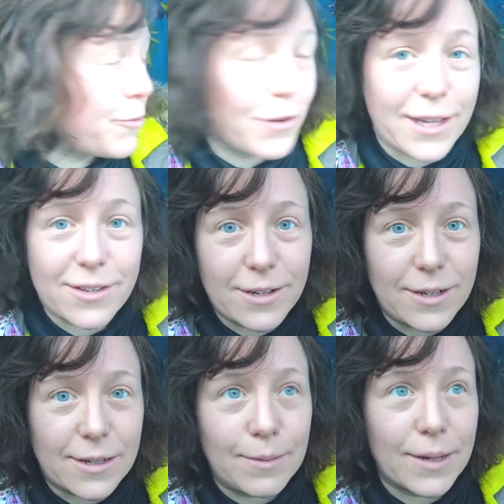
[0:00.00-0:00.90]
before it gets
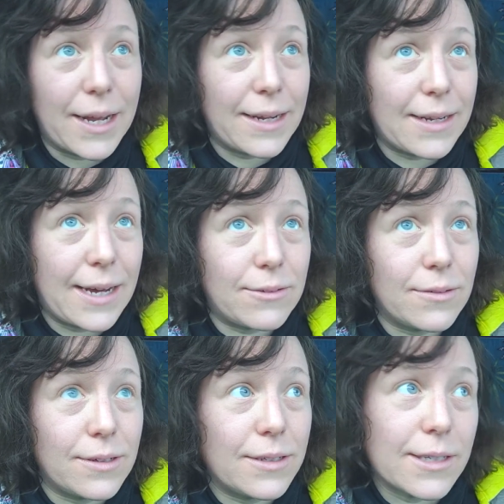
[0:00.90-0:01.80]
dark, I'm going to head
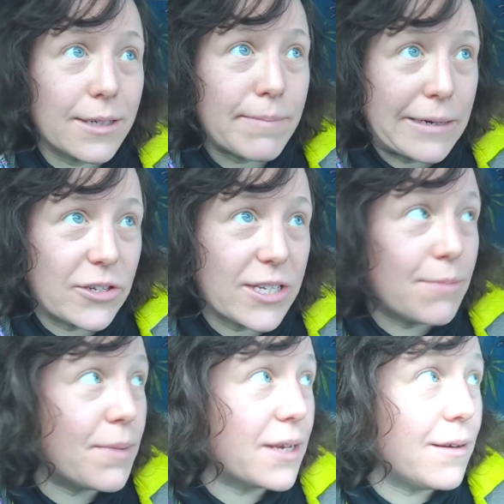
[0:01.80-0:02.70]
down the
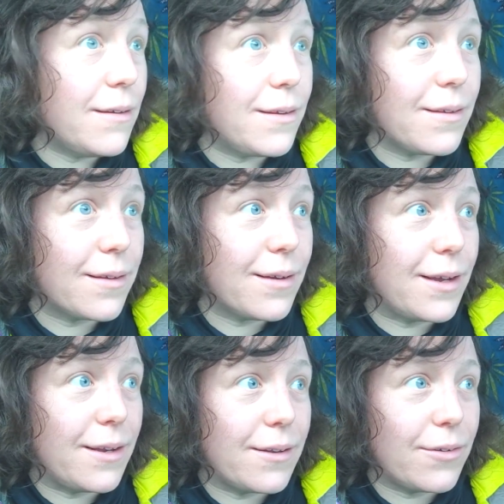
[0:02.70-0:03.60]
mountain because
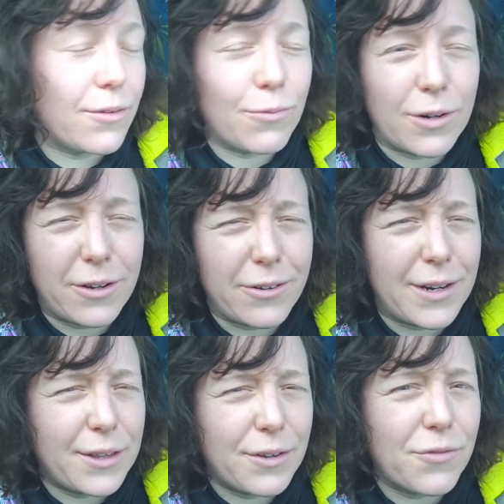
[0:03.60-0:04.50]
I don't want to do
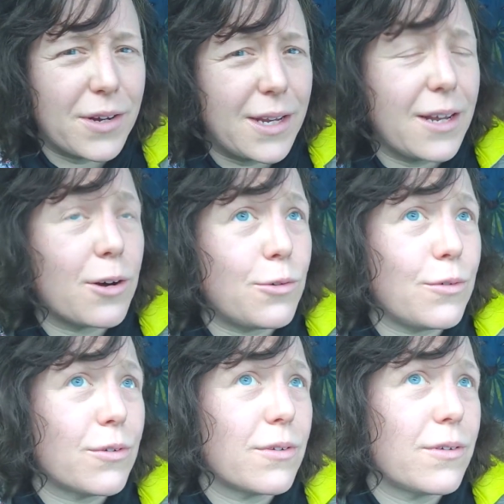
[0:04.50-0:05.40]
another really
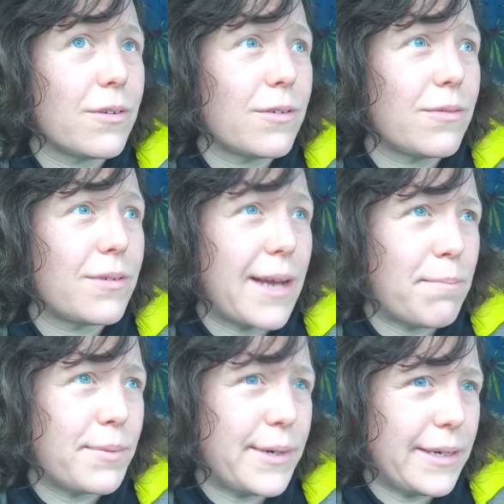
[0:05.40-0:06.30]
cold,
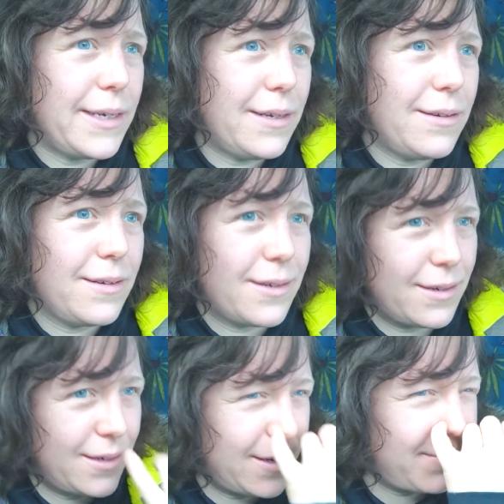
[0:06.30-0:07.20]
damp night.
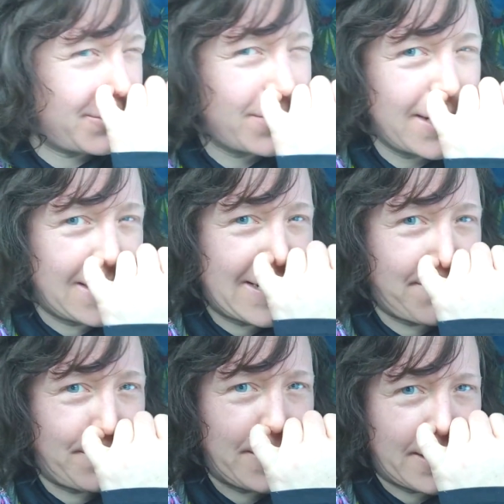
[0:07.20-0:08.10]
I mean, it wasn't that
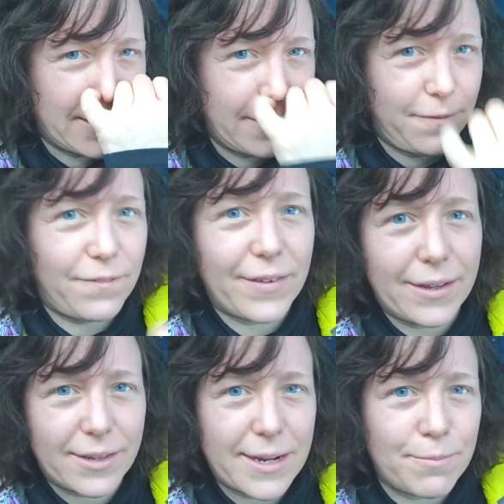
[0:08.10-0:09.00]
damp, but it kind of
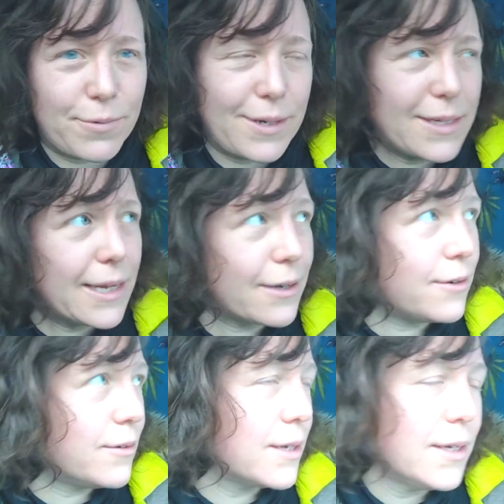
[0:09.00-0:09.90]
feels damp when it's that
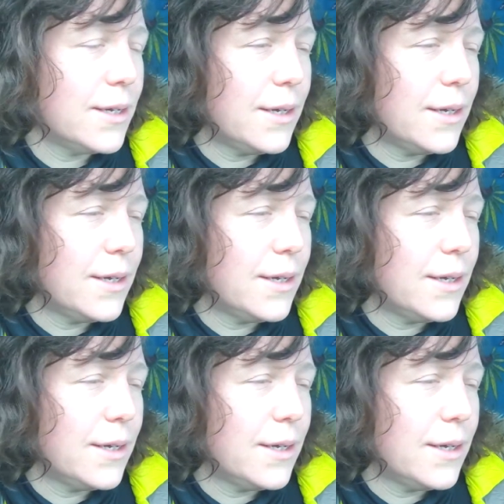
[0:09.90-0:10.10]
cold.